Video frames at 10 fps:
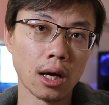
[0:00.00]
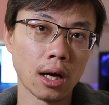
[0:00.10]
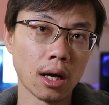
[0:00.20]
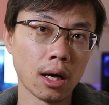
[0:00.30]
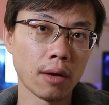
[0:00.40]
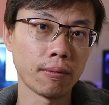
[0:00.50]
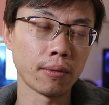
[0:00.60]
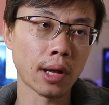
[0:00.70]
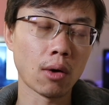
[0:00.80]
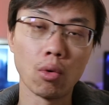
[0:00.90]
Um,
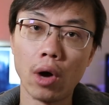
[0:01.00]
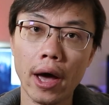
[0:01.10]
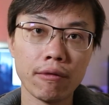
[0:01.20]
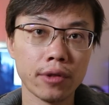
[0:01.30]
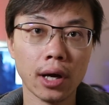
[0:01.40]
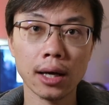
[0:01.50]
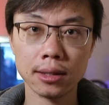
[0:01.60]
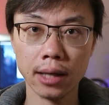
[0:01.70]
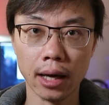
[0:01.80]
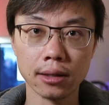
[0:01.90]
now, everything I
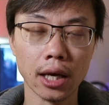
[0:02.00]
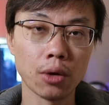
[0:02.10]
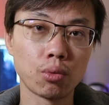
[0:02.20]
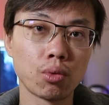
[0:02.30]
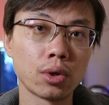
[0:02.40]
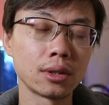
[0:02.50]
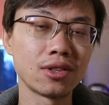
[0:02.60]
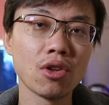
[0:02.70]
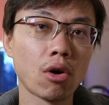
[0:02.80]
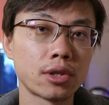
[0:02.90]
said, it would
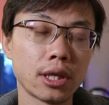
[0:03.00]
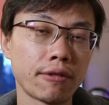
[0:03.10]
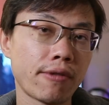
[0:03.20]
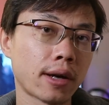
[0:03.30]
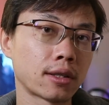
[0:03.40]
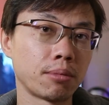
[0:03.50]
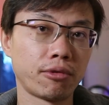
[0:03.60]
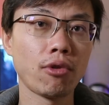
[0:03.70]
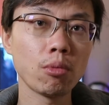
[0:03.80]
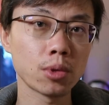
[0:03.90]
not affect the
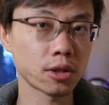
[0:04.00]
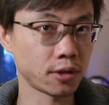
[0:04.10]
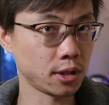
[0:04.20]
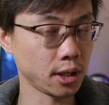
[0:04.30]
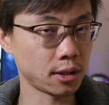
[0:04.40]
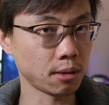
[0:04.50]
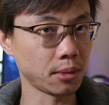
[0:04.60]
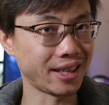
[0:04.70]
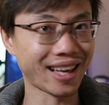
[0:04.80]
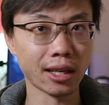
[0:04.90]
performance of the
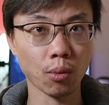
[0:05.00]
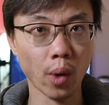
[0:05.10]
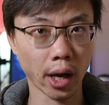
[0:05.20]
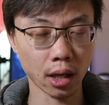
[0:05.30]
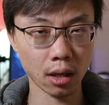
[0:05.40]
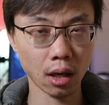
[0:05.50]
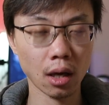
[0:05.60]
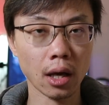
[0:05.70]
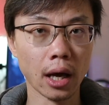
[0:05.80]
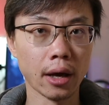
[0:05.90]
system in any way,
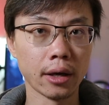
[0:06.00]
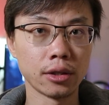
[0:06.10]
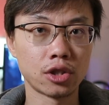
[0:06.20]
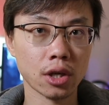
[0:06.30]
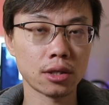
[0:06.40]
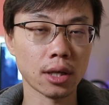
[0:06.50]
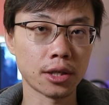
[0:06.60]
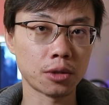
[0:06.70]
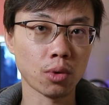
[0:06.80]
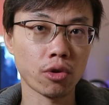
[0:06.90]
a, just
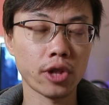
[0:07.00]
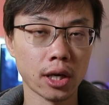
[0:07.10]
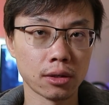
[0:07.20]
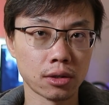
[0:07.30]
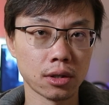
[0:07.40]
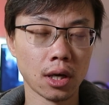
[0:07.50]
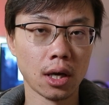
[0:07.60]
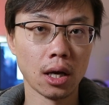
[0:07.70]
a small things.